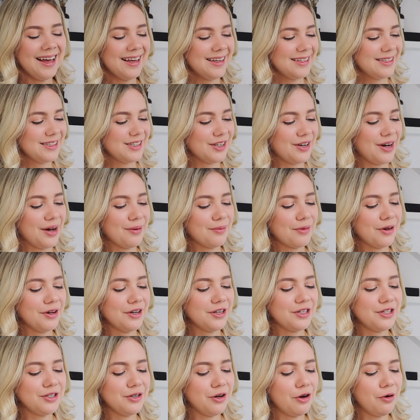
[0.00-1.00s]
So I'm
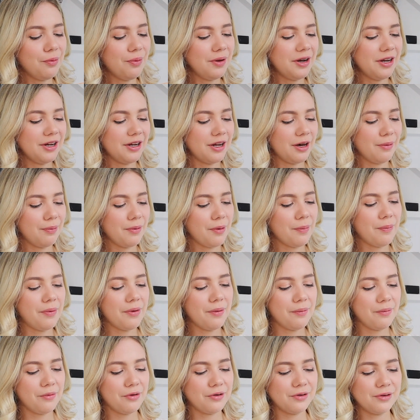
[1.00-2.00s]
going to open it up a
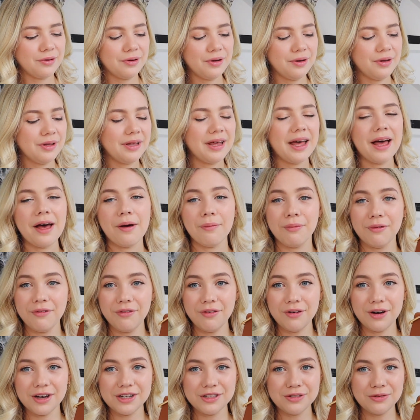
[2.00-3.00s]
bit more
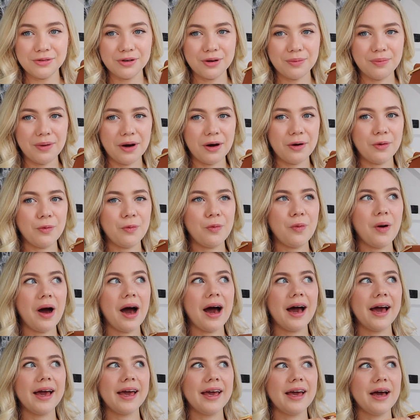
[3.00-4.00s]
before I talk about
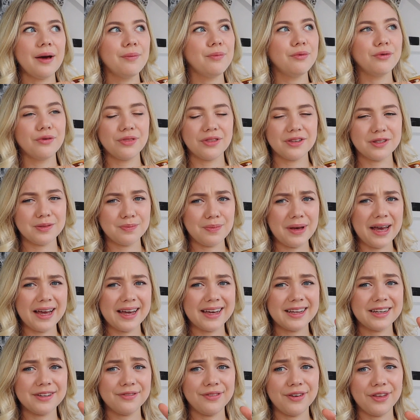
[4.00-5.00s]
why I bought this bag
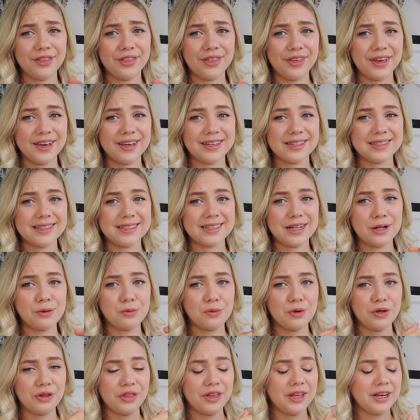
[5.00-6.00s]
and if I think it's still
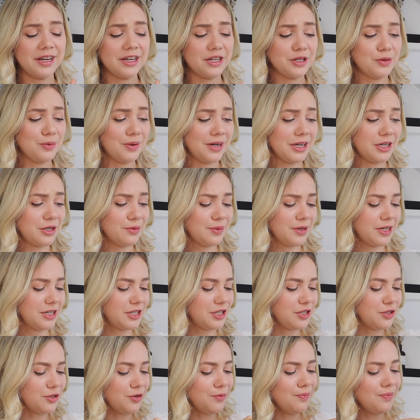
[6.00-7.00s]
worth it in
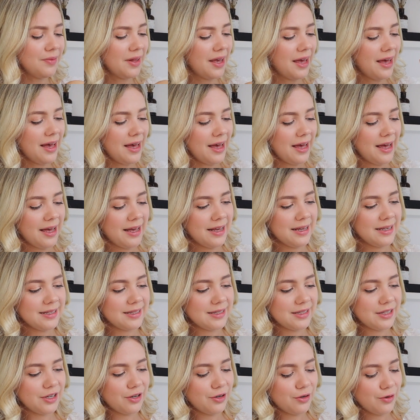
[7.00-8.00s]
2022.
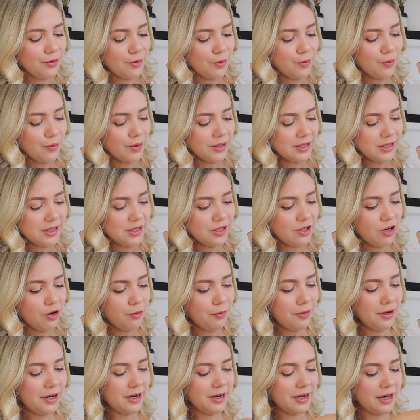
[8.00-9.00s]
So once you
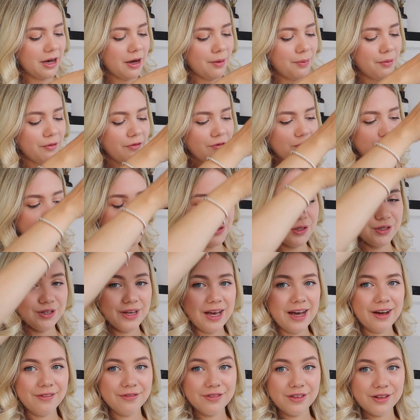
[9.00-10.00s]
open it up, of course, you
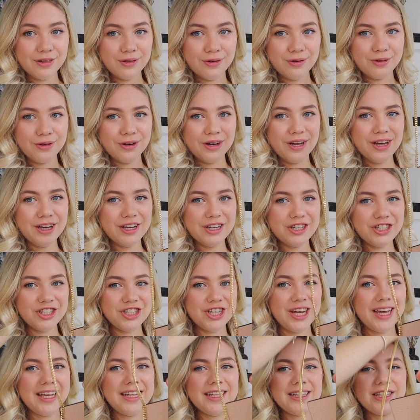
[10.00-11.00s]
have the long
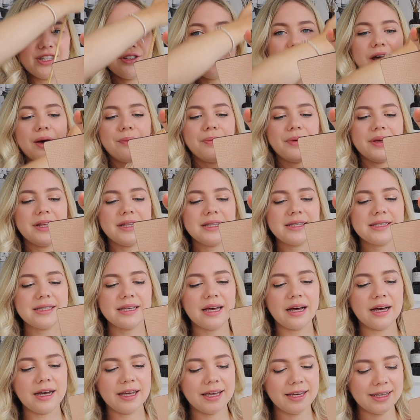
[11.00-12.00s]
chain strap
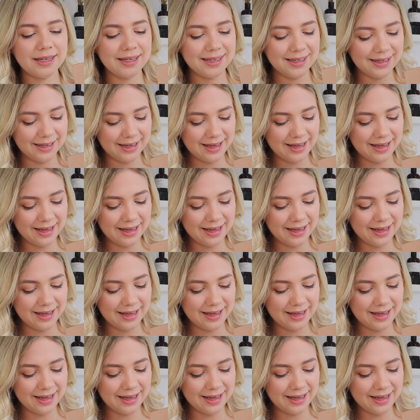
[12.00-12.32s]
inside.